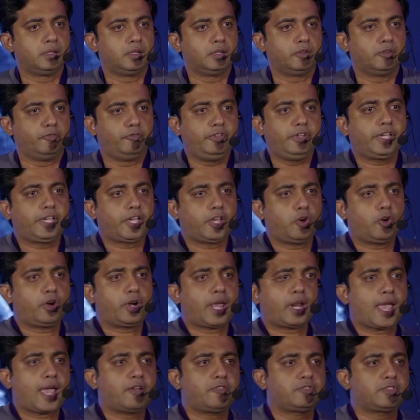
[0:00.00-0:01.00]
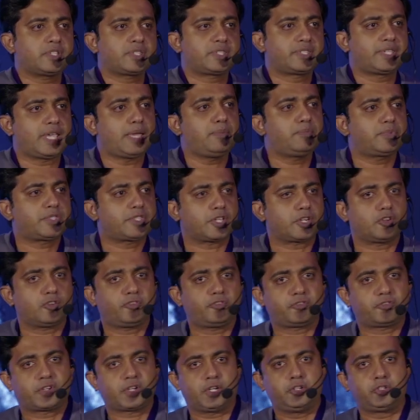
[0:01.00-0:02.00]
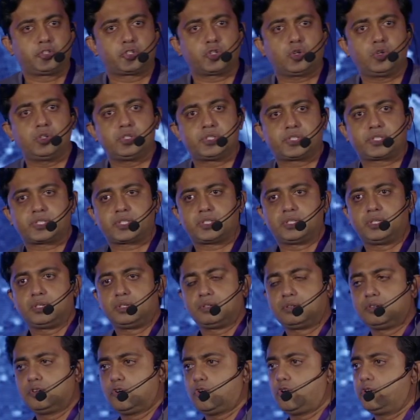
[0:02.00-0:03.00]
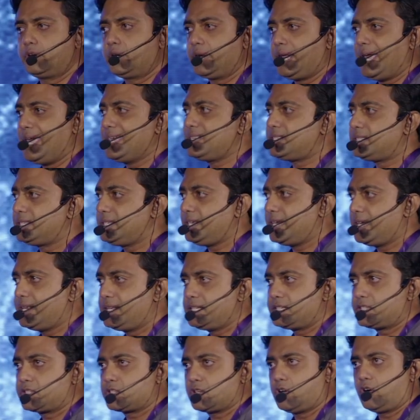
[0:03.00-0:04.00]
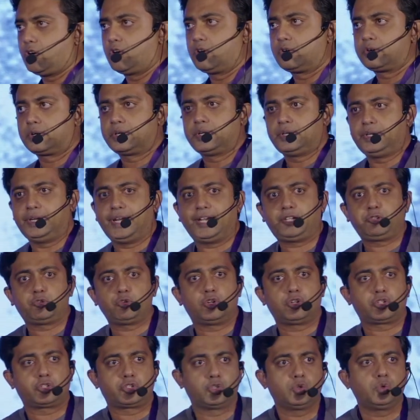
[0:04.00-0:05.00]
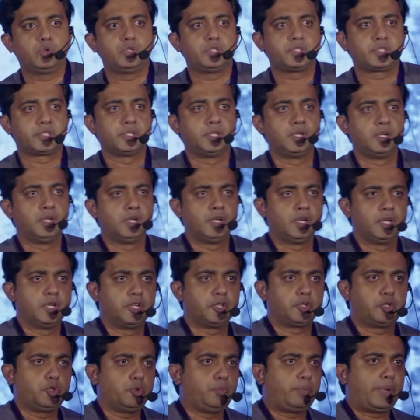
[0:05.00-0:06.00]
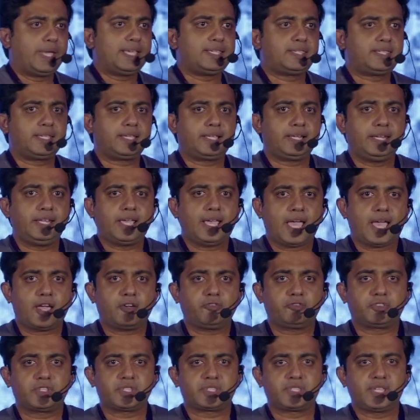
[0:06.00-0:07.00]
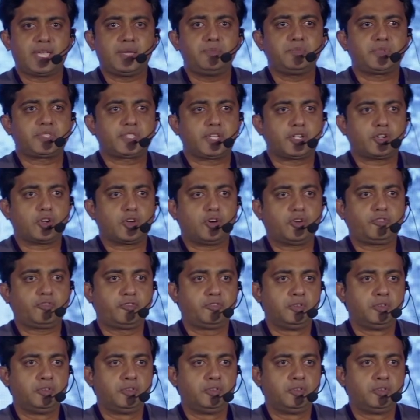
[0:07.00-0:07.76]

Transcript: we cannot have the same set of controls or ACLs or network rules to basically have the same set of